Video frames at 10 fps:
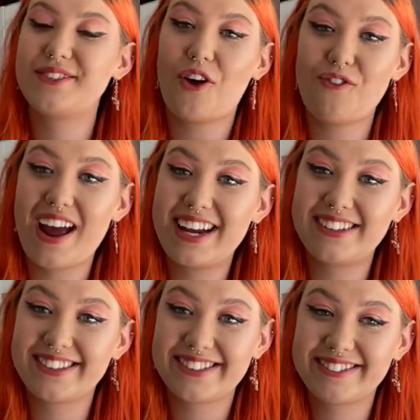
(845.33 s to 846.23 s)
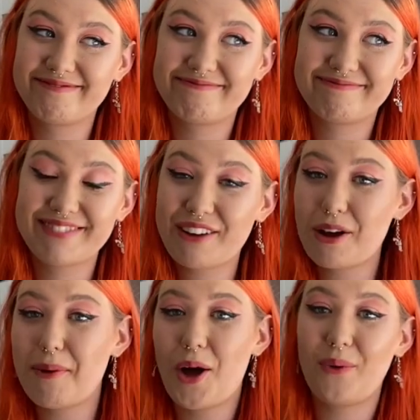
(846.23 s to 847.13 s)
not a race. I've
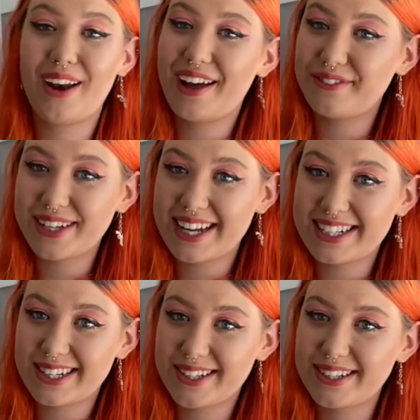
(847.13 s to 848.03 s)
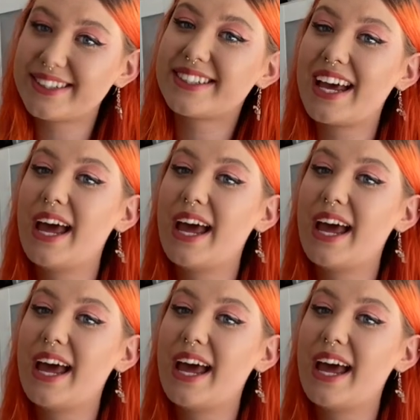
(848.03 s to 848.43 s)
got my whole life to get tattoos.